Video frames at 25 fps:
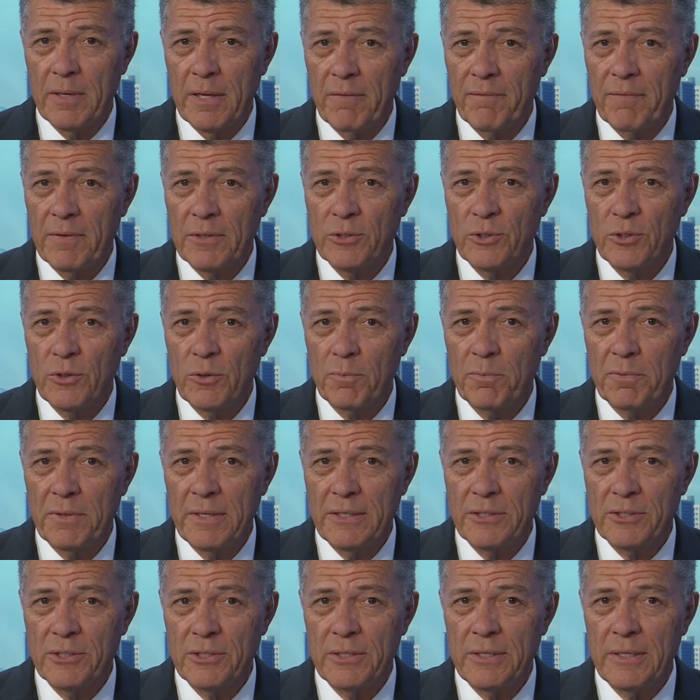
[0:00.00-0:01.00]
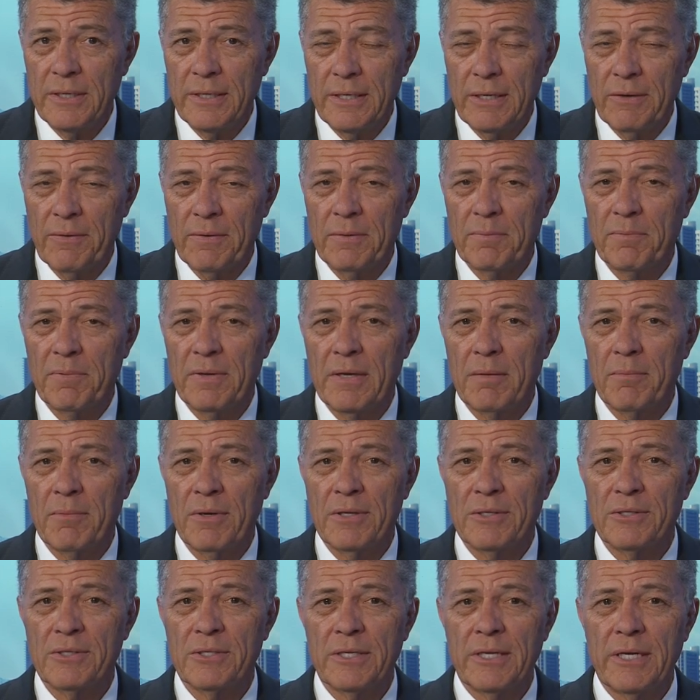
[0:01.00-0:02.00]
at FSUPC here in
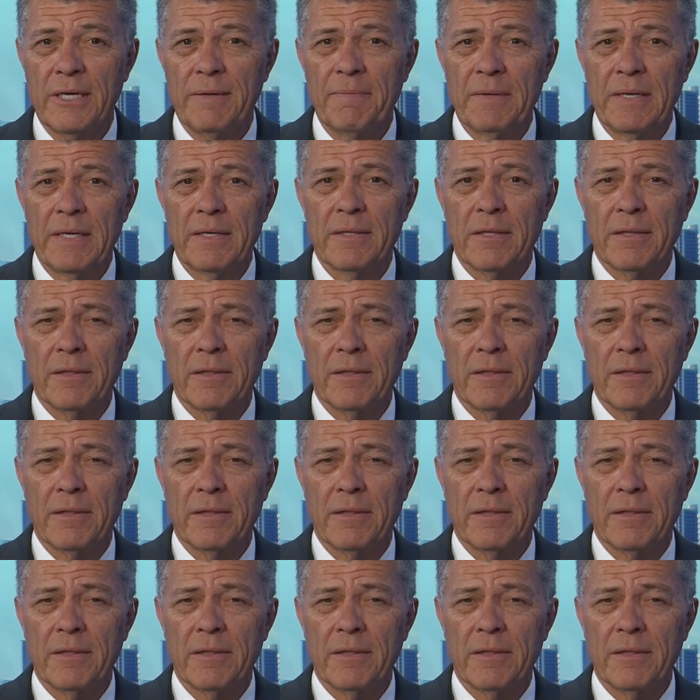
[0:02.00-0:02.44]
Panama City. The